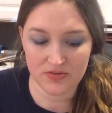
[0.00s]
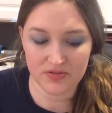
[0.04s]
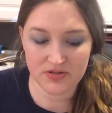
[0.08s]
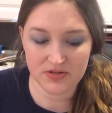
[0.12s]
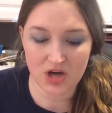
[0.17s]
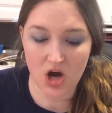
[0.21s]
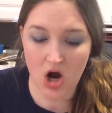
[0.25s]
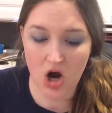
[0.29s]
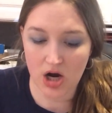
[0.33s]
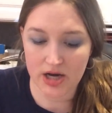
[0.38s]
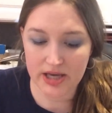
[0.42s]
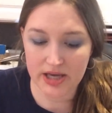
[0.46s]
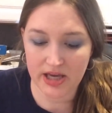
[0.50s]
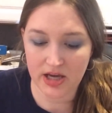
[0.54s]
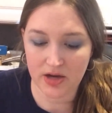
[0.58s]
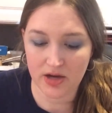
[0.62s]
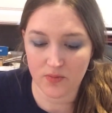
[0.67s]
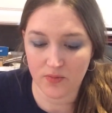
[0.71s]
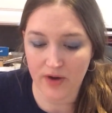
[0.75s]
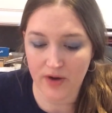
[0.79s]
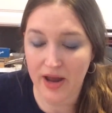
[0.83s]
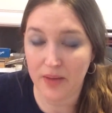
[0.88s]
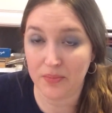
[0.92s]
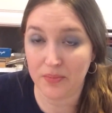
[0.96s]
talking
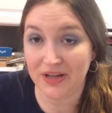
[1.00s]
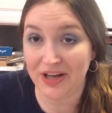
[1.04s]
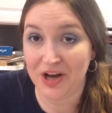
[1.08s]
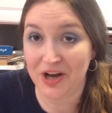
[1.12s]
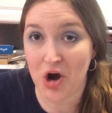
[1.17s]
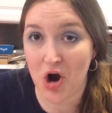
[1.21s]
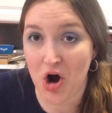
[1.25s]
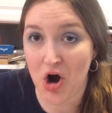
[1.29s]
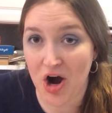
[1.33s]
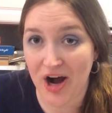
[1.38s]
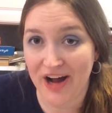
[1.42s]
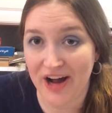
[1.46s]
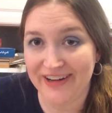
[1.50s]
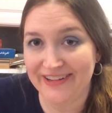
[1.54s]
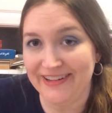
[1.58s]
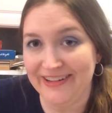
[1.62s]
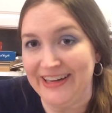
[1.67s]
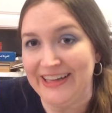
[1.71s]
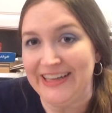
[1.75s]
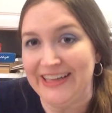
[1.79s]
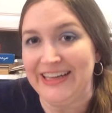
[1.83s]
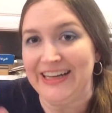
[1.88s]
and rambling on